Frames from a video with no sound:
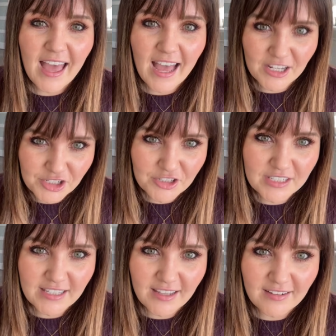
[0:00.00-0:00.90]
as your
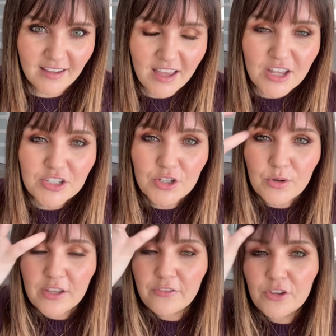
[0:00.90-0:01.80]
skin.
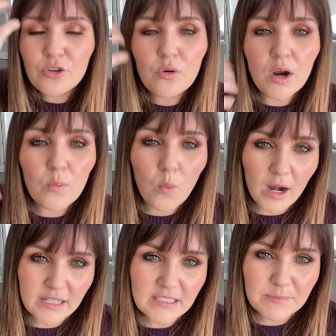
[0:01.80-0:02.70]
So if you are
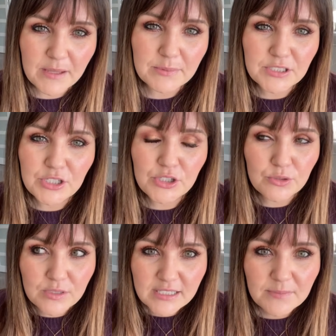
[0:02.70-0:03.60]
wanting to be able to
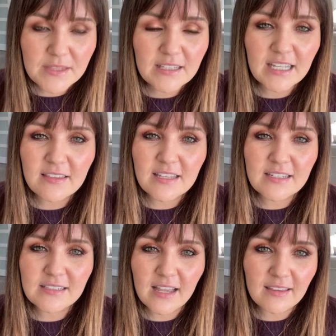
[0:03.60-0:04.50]
use something like
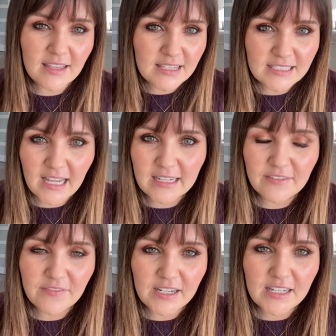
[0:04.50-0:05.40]
this and get this
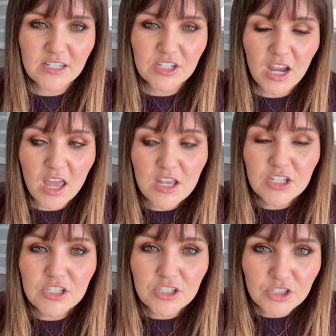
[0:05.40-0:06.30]
kind of finish,
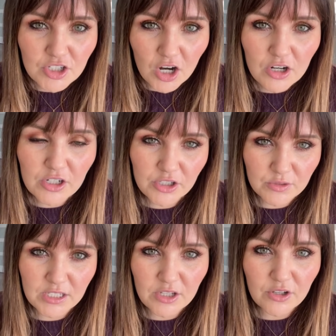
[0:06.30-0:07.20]
start
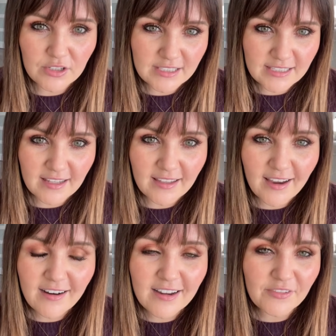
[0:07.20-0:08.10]
using good
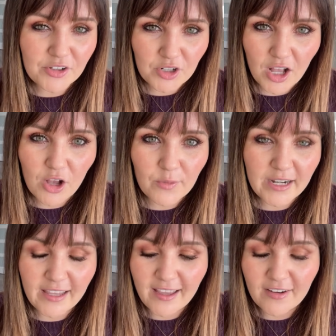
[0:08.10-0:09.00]
skincare if you're not
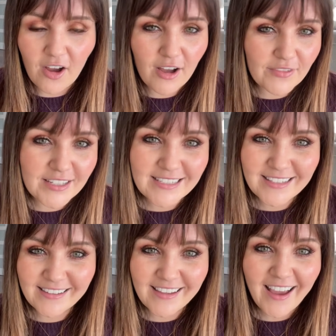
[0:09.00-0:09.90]
already. And
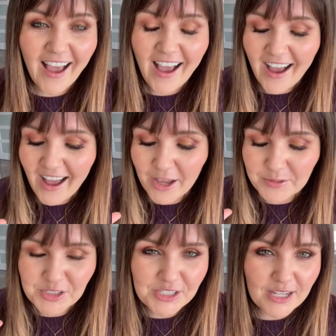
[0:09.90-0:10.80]
obviously,
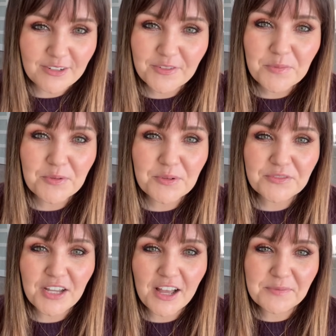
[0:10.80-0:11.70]
I will shout it from the
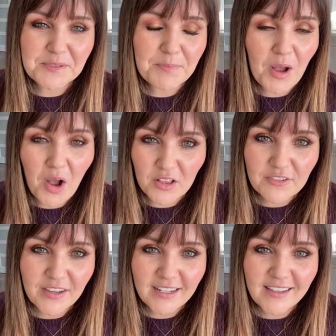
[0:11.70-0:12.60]
rooftops, but
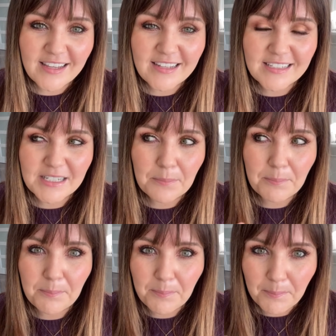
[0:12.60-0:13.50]
Oliveda is
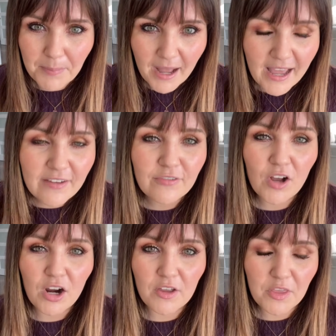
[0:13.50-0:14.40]
by
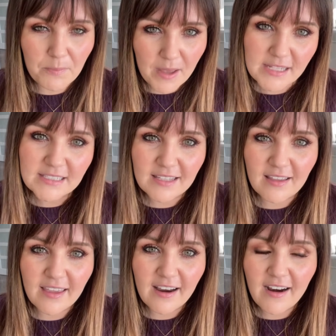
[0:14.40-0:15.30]
far the best
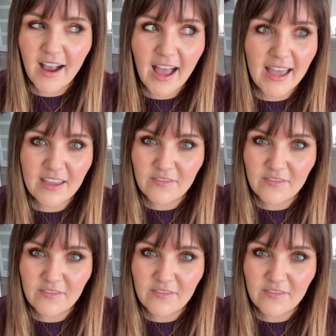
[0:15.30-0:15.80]
skincare I